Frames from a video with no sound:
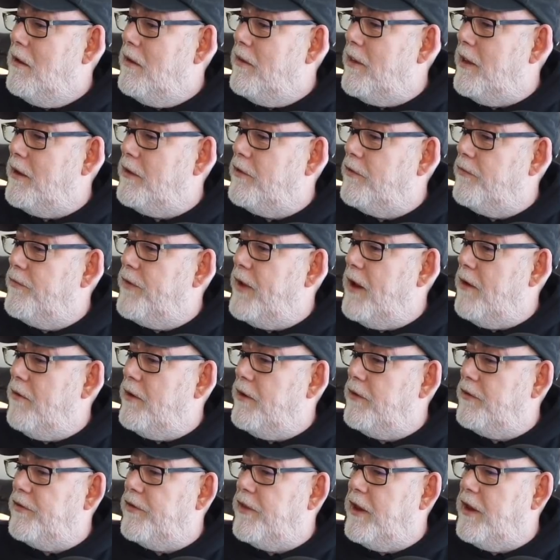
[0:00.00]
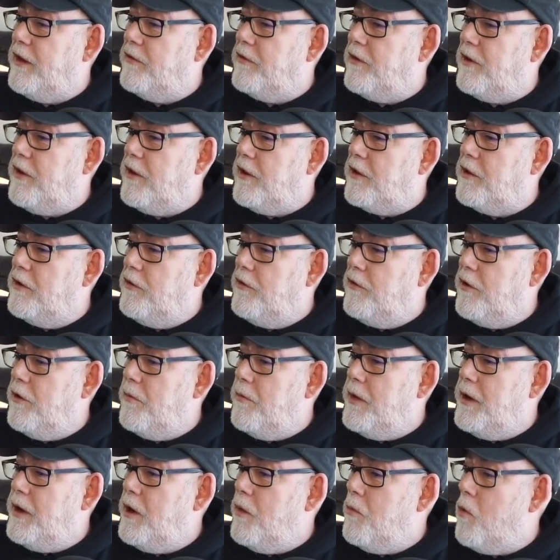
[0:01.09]
Then there's various things that you can do
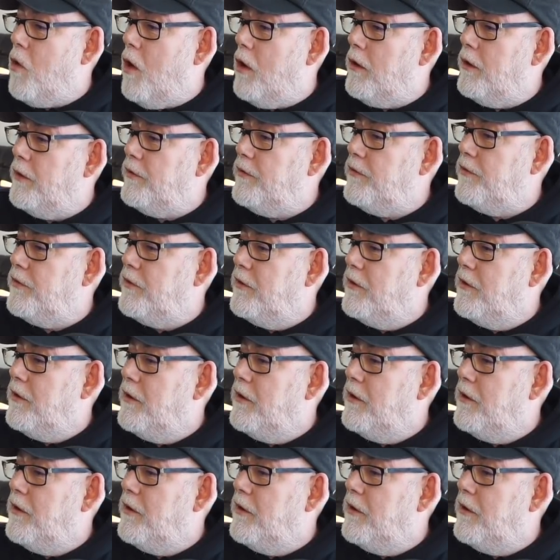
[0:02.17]
in your wallet.